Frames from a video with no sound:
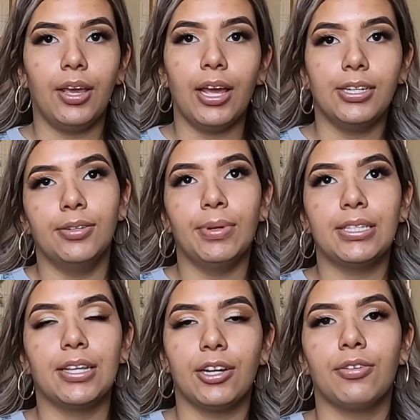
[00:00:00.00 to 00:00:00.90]
I did my
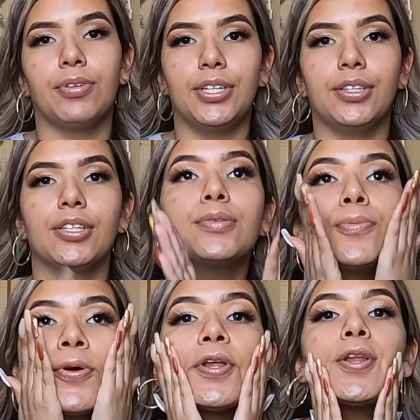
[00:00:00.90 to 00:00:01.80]
skincare routine this
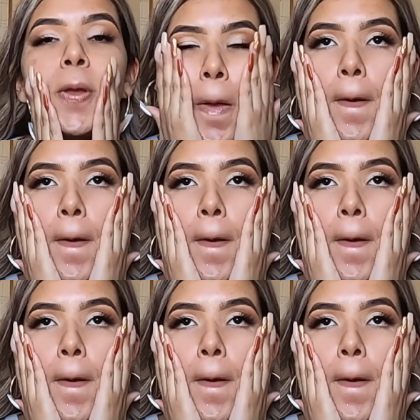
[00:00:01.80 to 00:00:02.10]
morning,